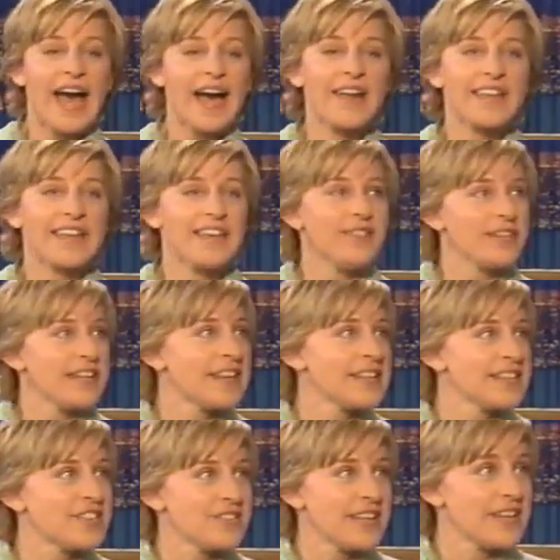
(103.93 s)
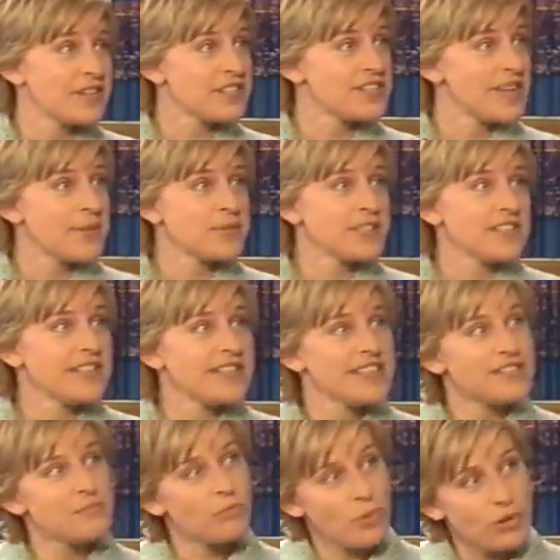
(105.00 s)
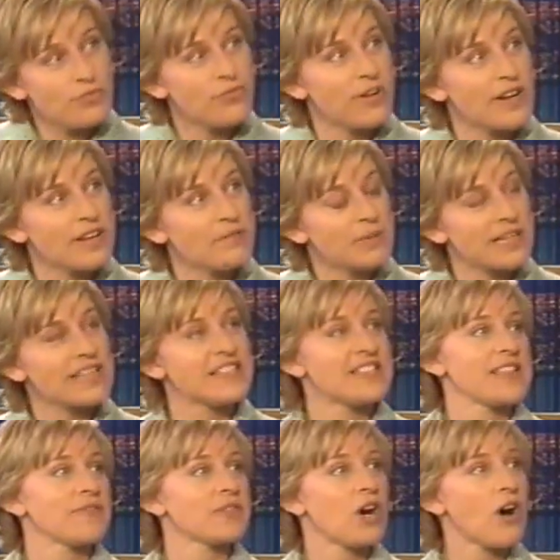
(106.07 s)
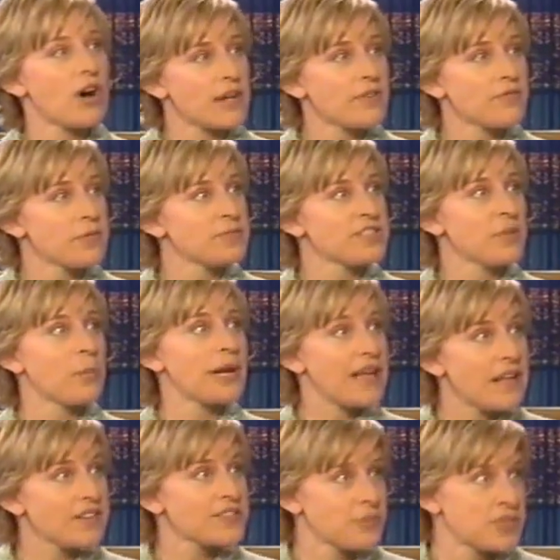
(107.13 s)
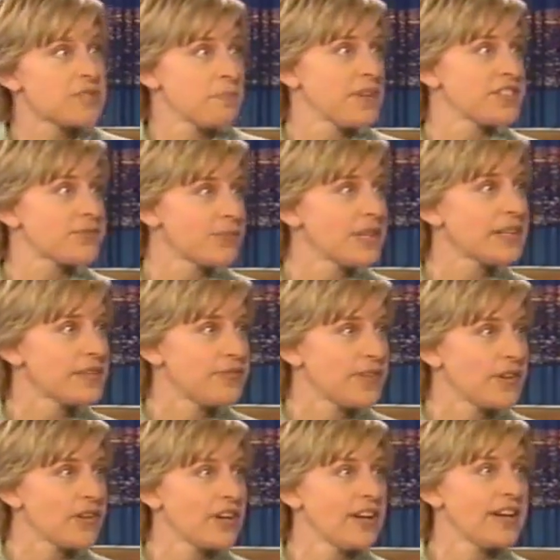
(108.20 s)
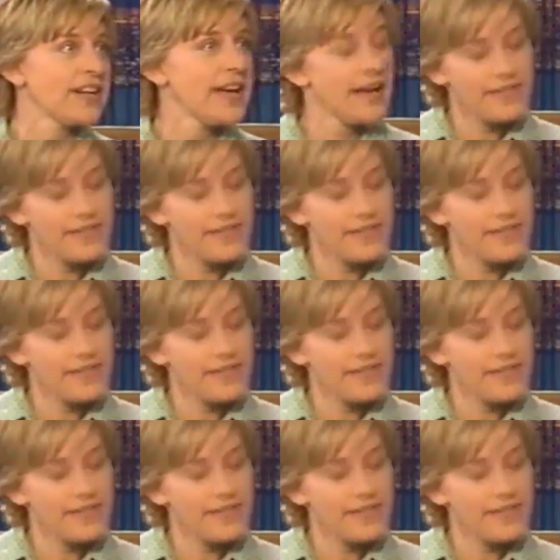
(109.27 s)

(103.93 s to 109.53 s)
And even an interception is more fun because they've caught it from someone else, which must really feel good. And